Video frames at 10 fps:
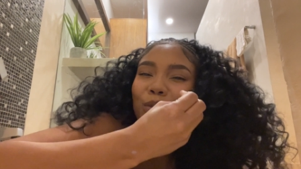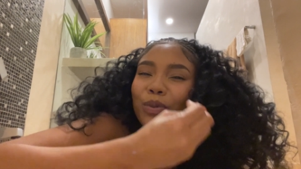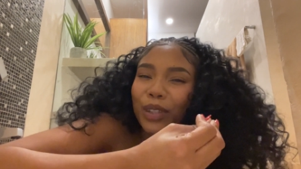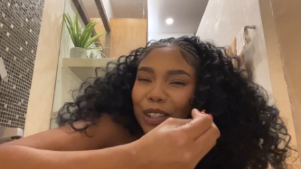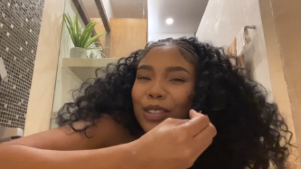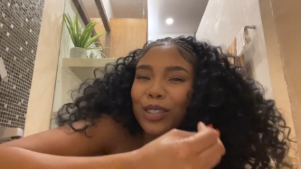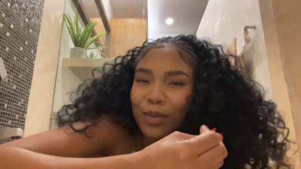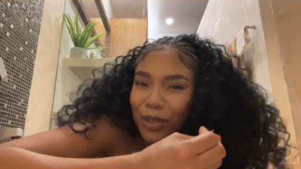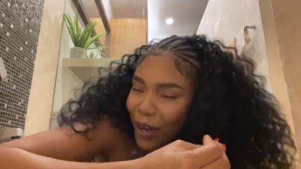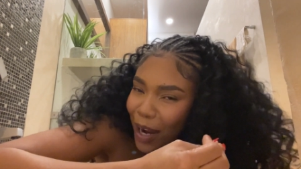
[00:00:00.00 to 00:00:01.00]
real
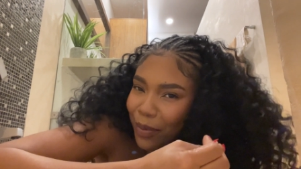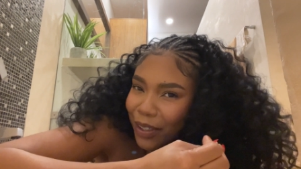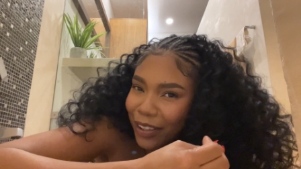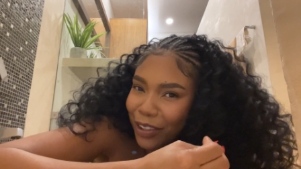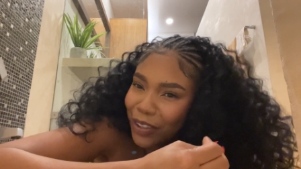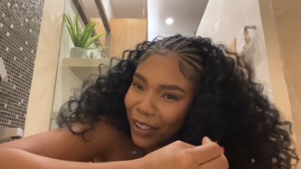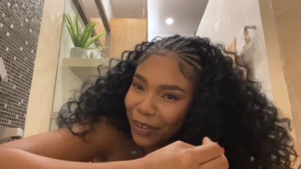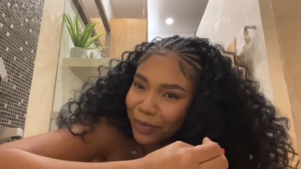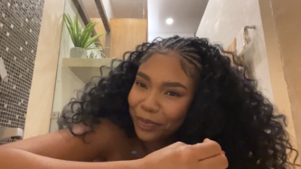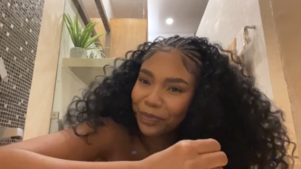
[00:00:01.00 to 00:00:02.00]
subscriber, you know,